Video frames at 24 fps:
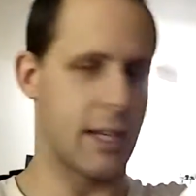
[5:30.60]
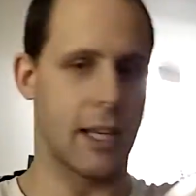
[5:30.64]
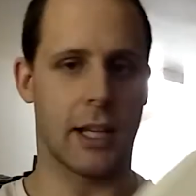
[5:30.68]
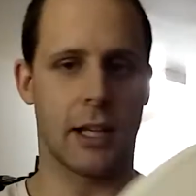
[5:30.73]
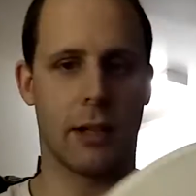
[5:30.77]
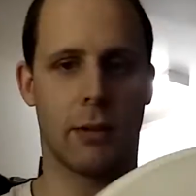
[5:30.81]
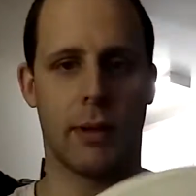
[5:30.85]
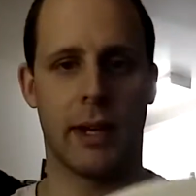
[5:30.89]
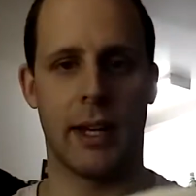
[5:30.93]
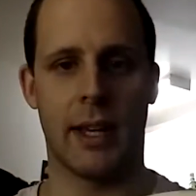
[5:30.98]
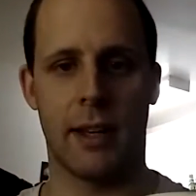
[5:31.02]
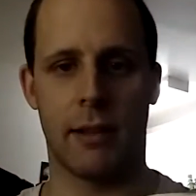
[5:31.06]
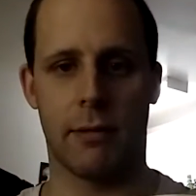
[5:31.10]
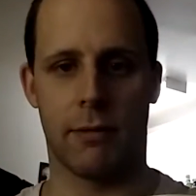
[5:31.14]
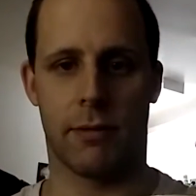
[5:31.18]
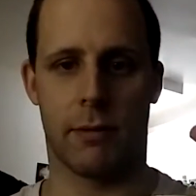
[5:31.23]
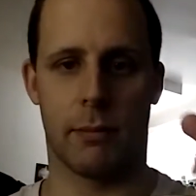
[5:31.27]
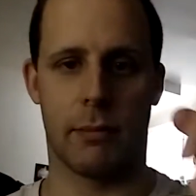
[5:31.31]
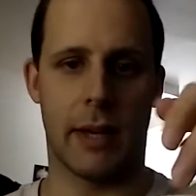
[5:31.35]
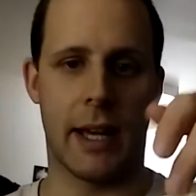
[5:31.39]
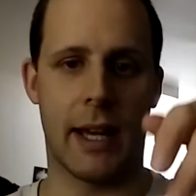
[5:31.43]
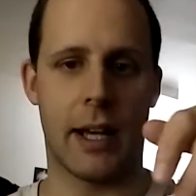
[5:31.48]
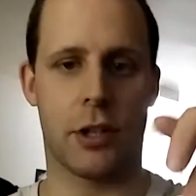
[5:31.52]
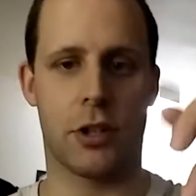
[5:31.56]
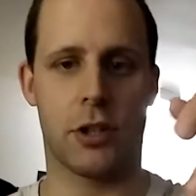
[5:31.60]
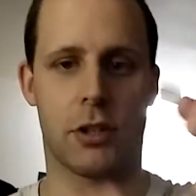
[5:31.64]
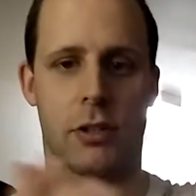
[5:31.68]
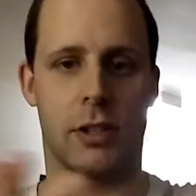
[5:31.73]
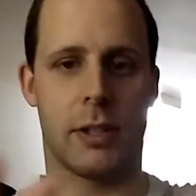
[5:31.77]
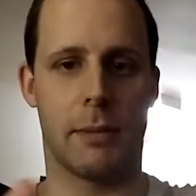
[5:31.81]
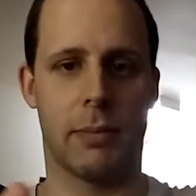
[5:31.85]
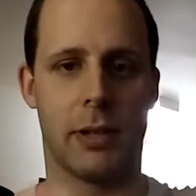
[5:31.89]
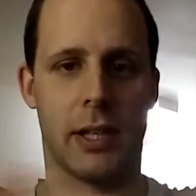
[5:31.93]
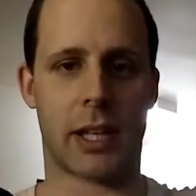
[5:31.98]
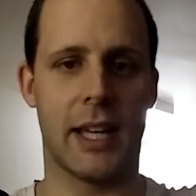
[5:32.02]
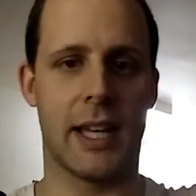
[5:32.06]
take away from
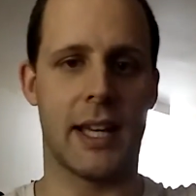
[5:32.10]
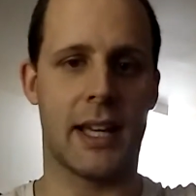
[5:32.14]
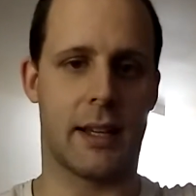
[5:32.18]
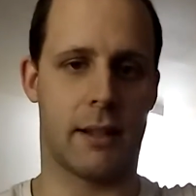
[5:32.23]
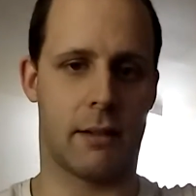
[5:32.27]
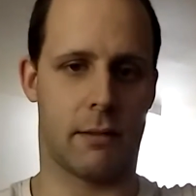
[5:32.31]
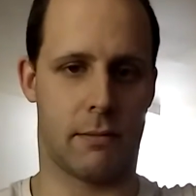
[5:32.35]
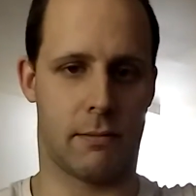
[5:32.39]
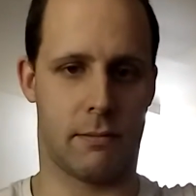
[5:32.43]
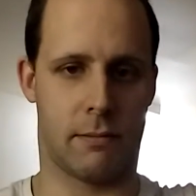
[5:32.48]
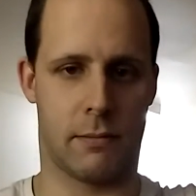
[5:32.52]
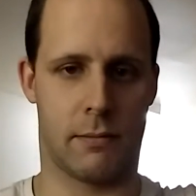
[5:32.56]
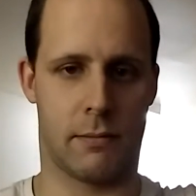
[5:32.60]
actually playing.